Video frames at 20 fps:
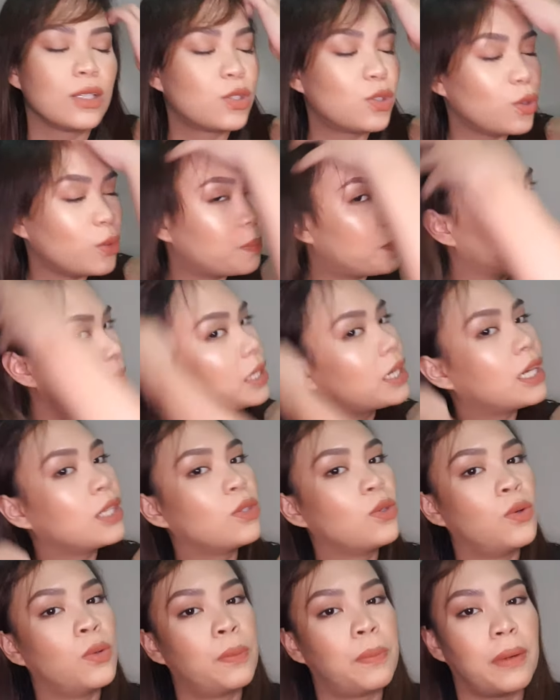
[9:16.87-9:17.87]
super
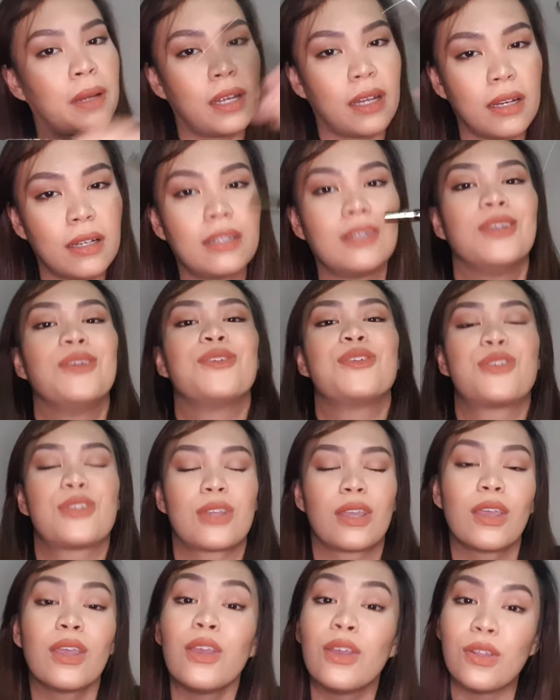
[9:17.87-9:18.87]
ka-duper,
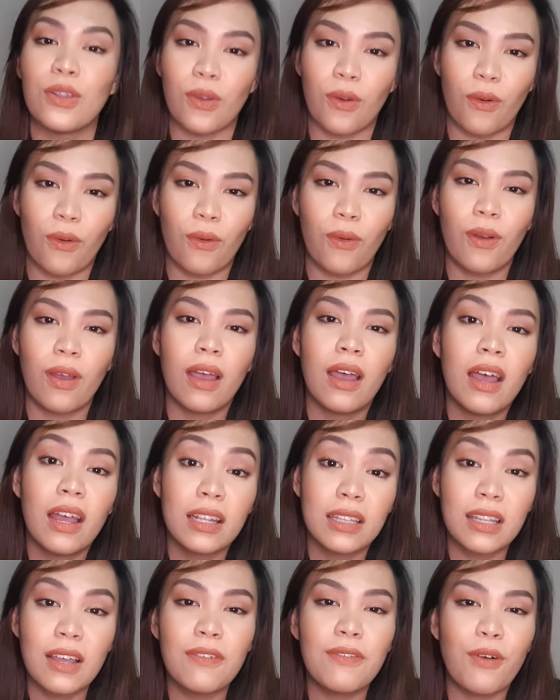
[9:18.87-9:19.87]
you know,
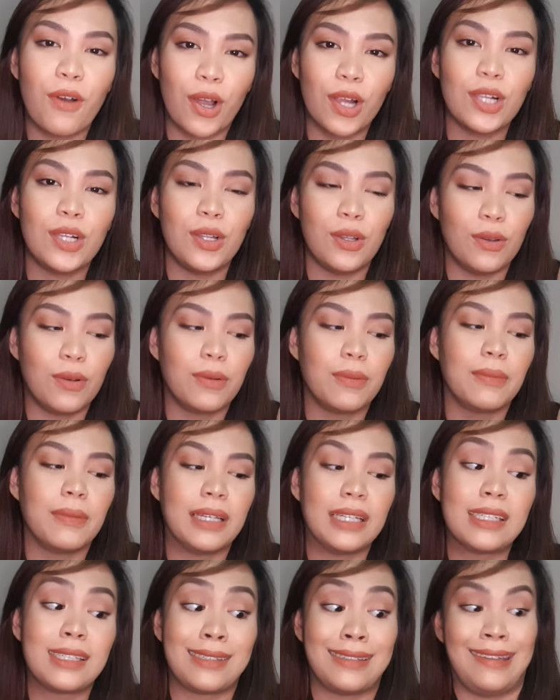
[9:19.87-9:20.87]
the volume
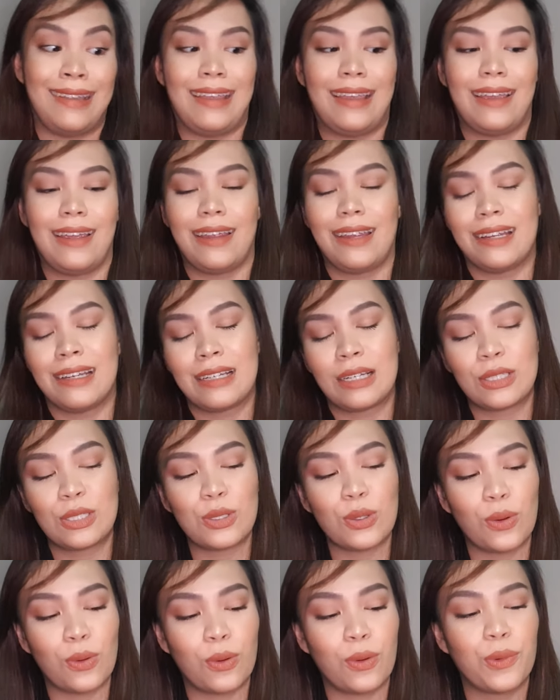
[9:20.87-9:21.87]
is there.
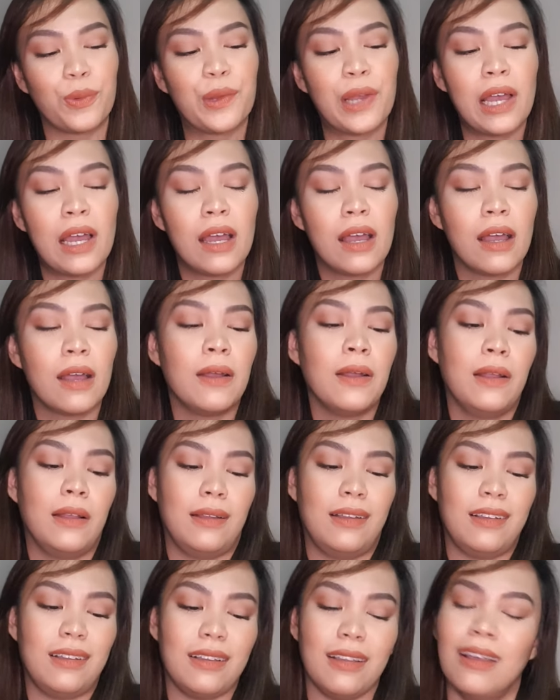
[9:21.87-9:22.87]
So,
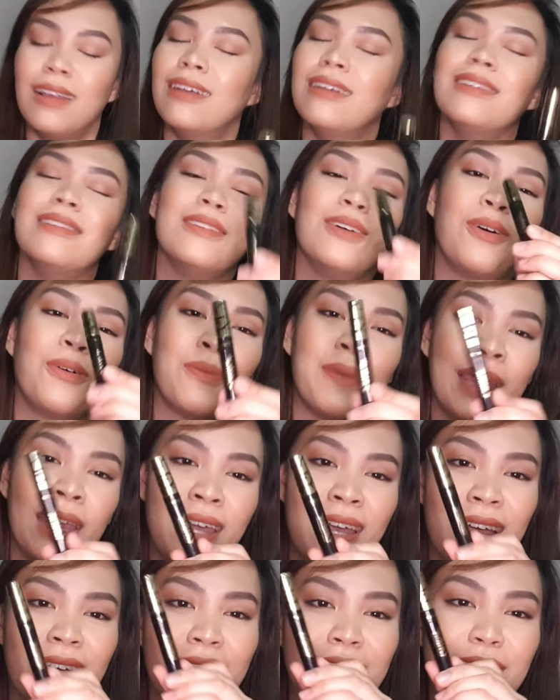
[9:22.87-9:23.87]
oh my
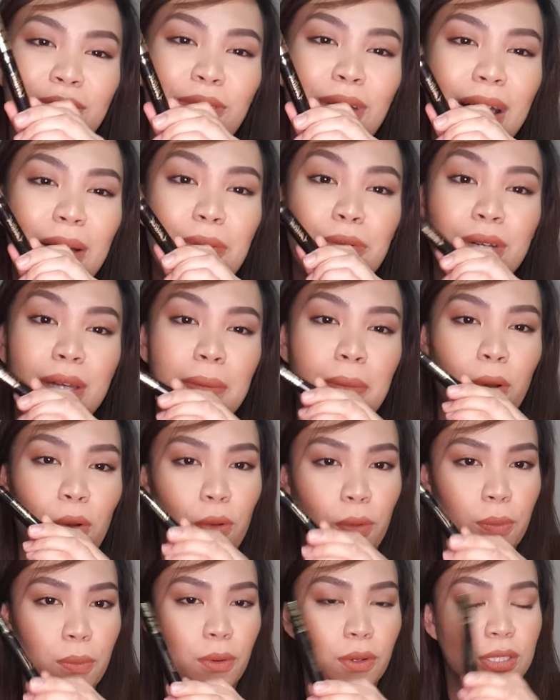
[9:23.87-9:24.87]
god, huwag ka muna
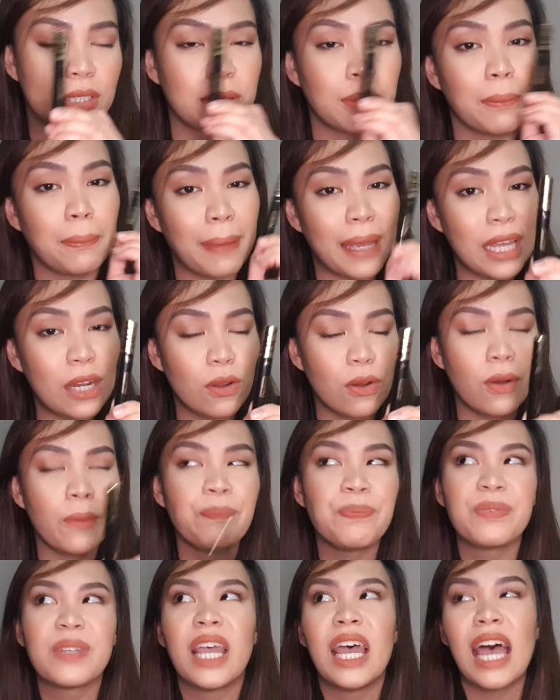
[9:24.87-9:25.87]
maubos.
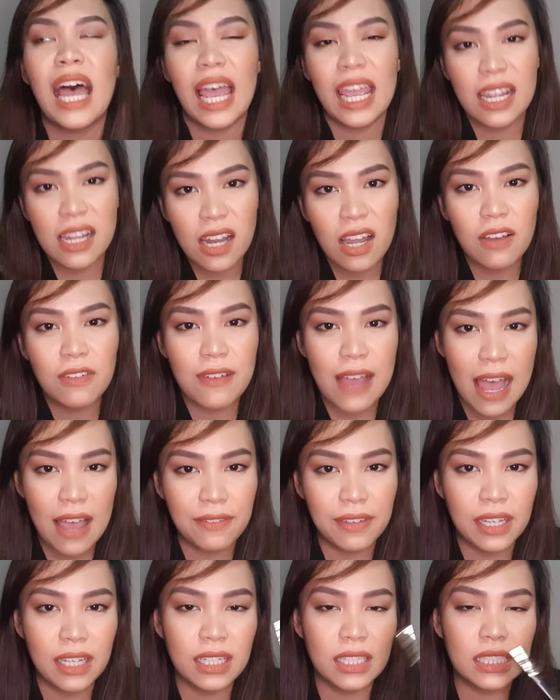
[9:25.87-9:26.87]
Pero, I love
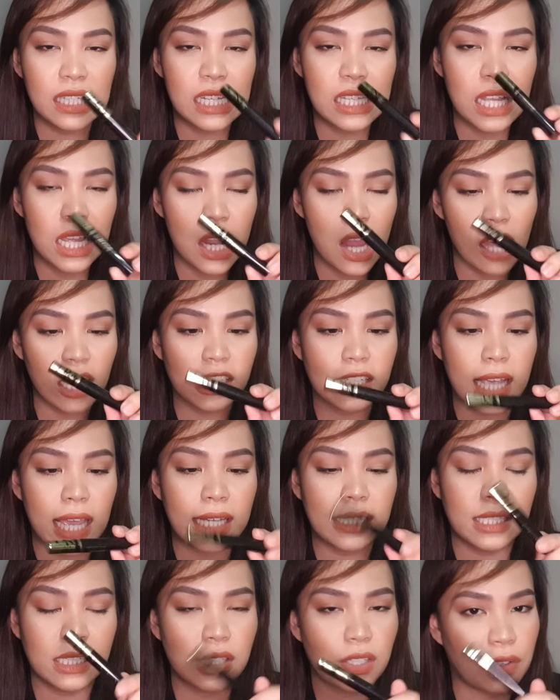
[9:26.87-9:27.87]
having the deluxe
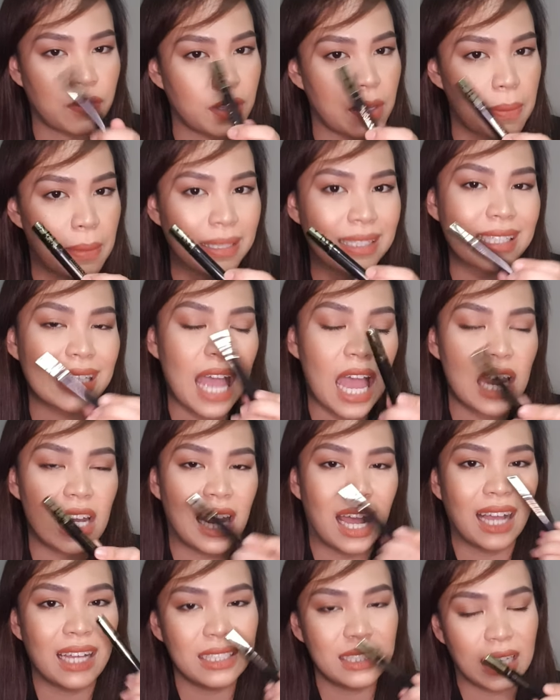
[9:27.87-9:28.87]
sizes of the
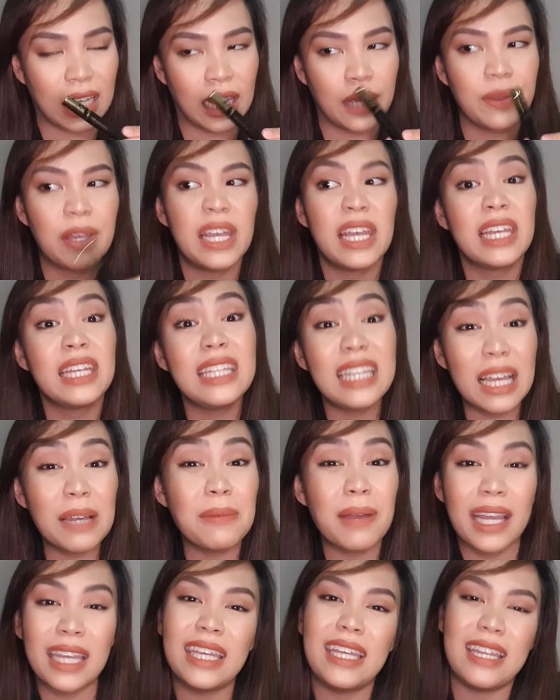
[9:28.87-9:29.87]
mascara kasi hindi
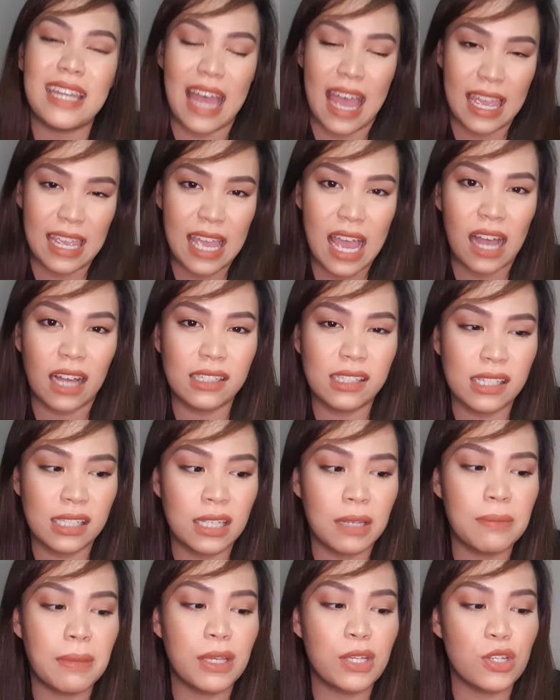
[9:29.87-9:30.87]
ka manghinaya. Kasi
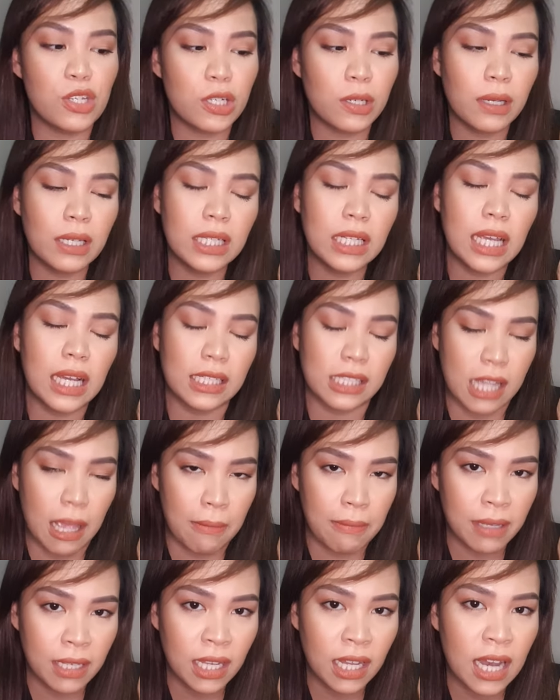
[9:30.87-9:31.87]
diba usually, ang
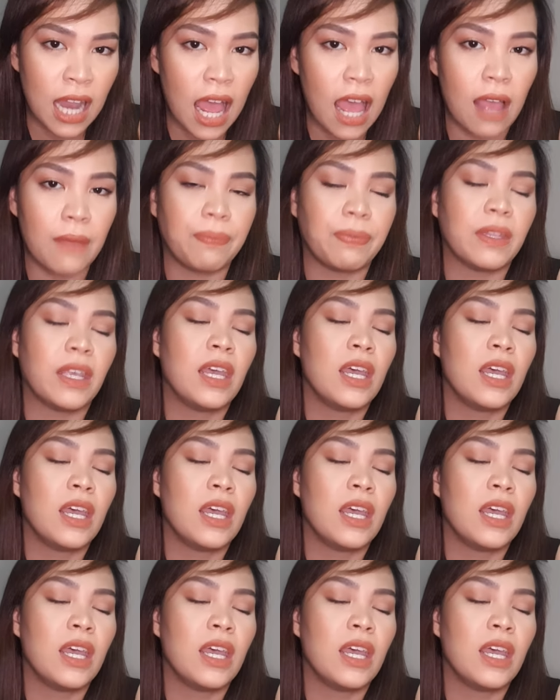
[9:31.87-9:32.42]
sabi nila,